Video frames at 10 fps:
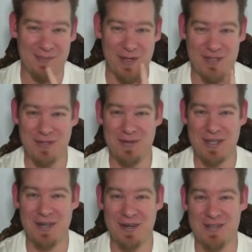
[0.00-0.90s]
but two
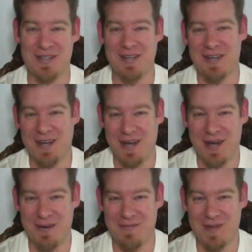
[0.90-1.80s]
years
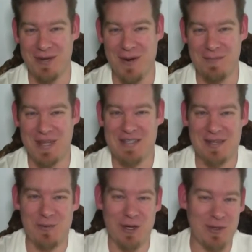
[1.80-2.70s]
of video updates
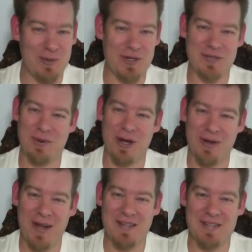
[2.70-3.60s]
on One Community's
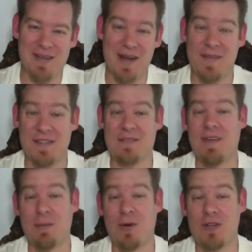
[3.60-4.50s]
progress. This is the
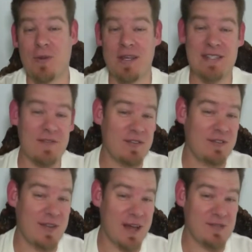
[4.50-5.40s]
February 27th,
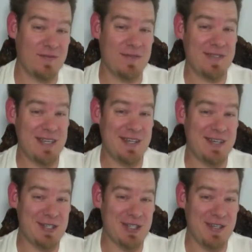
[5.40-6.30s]
2015
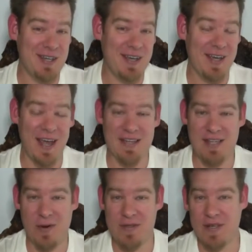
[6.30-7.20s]
edition. As
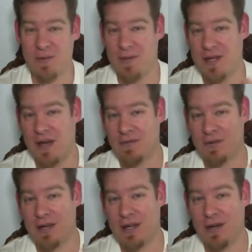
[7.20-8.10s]
always, I'm going to be
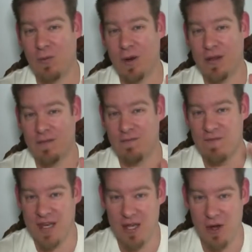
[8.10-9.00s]
covering with
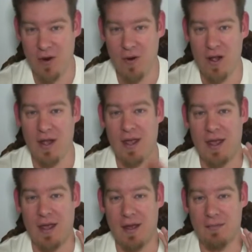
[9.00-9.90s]
video
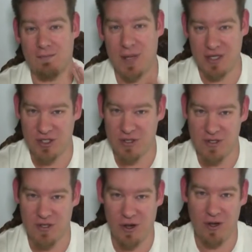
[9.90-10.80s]
and
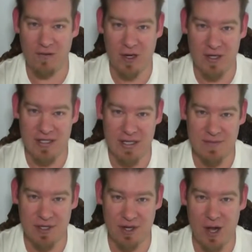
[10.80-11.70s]
pictures, all of our
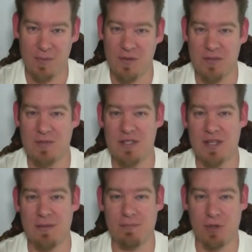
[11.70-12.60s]
team's accomplishments
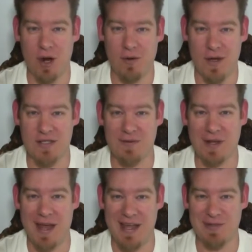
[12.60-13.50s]
and progress for the
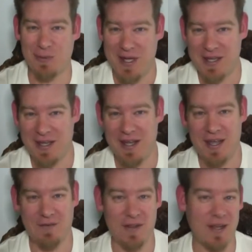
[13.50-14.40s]
last week.
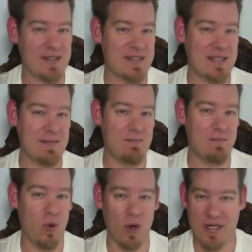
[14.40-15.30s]
If you'd like to see
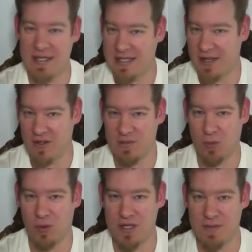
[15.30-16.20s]
more details,
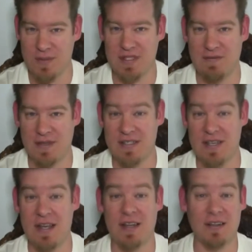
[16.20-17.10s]
more specifics,
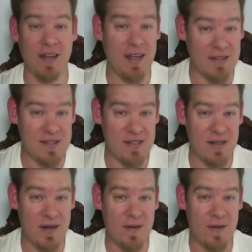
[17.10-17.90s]
links